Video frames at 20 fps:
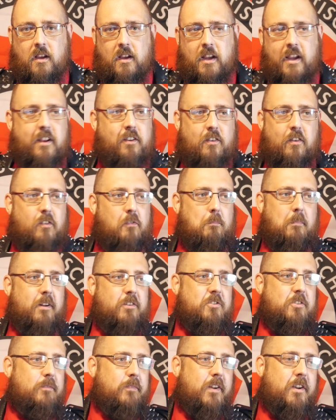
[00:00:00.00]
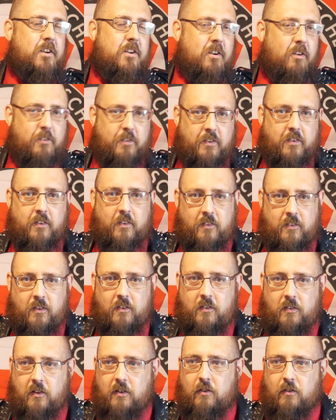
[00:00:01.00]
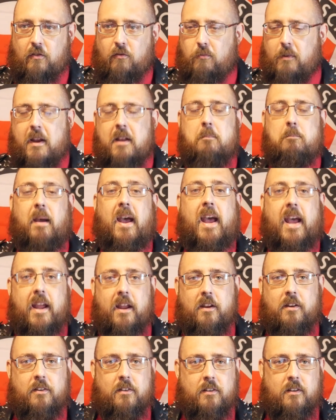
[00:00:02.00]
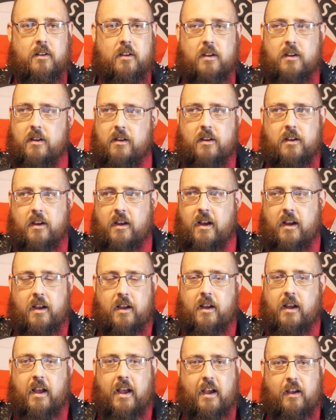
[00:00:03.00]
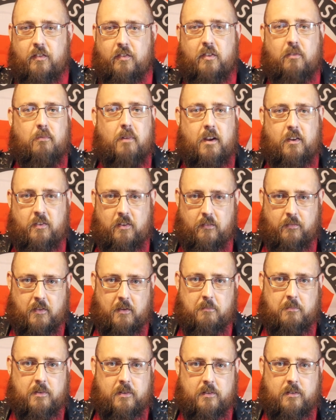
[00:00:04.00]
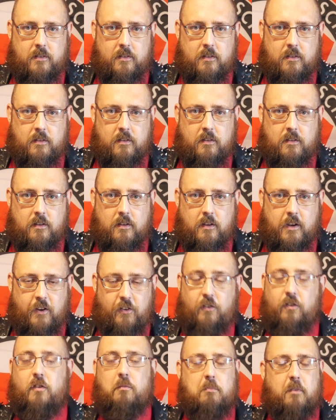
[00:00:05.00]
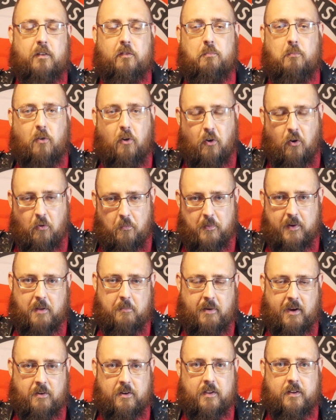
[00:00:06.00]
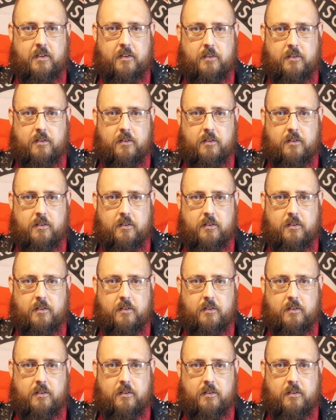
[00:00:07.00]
He's as much of a narcissistic greed bag as the rest of them. He's just much more open about it.